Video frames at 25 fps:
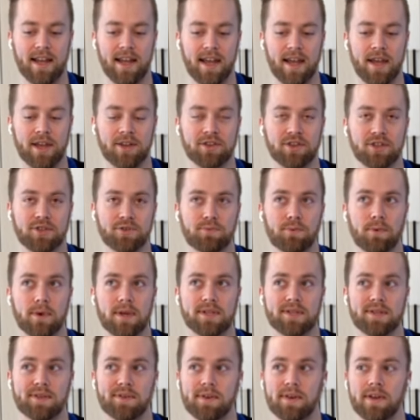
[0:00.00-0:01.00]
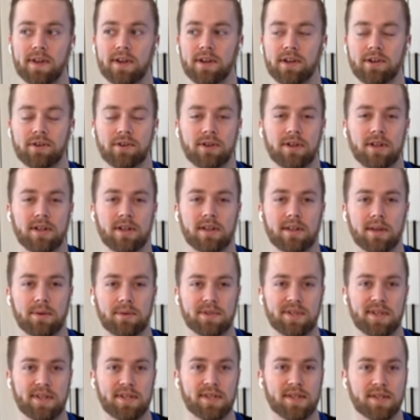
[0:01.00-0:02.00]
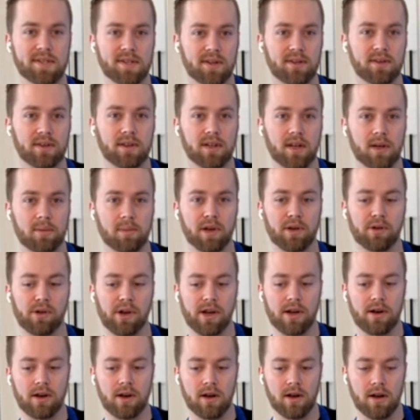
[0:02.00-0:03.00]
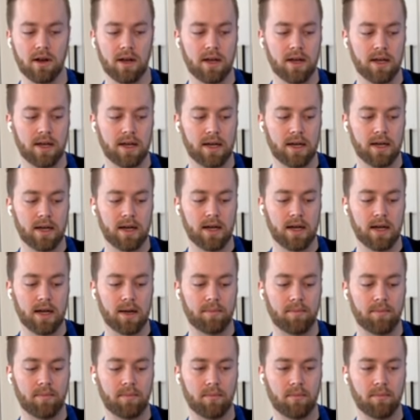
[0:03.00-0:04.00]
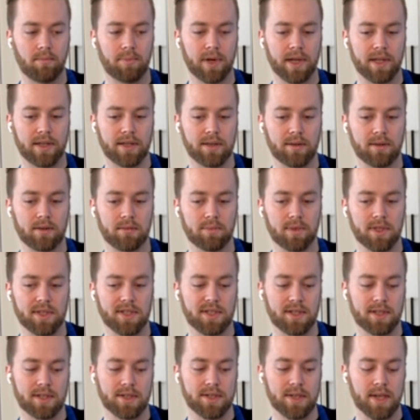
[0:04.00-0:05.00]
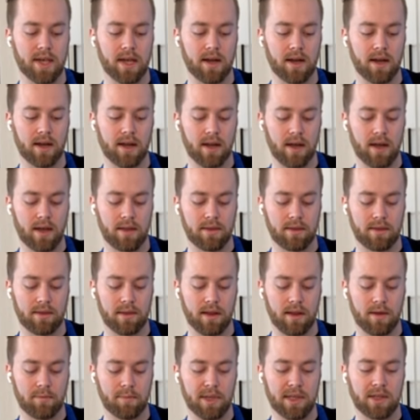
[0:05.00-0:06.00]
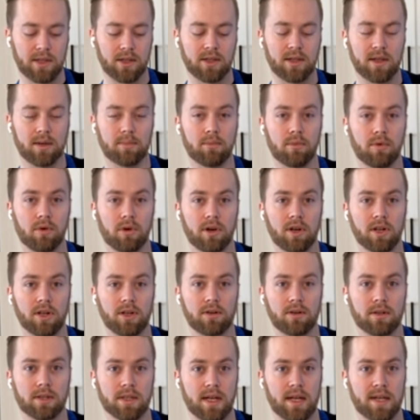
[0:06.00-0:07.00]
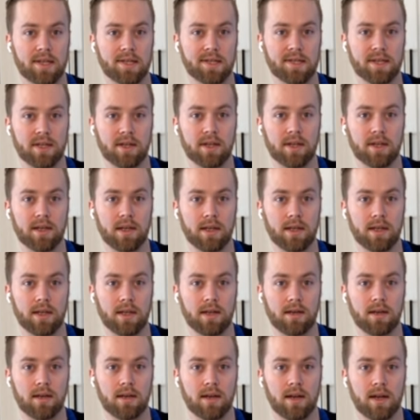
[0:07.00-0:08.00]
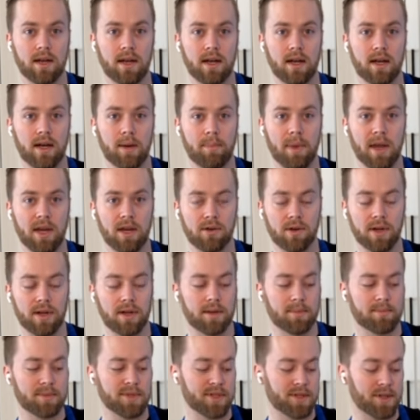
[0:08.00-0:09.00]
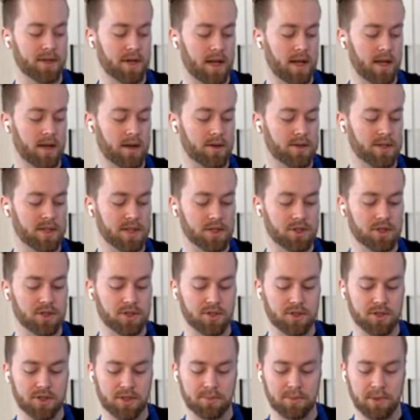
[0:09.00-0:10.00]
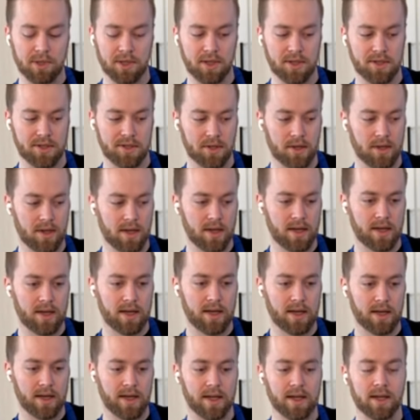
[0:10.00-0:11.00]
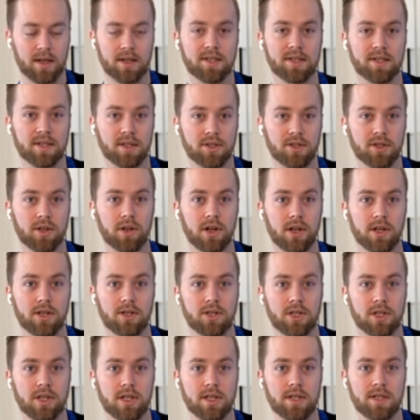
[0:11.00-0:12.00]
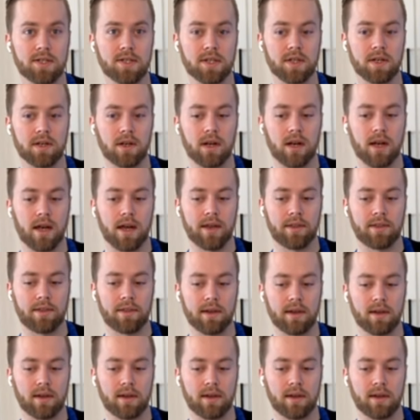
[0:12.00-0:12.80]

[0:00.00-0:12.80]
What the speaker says: it just wasn't an ingredient that was necessarily on my radar. But since then, I've been looking more to utilize it in menu items and dishes, just because it is such a great cheese, and I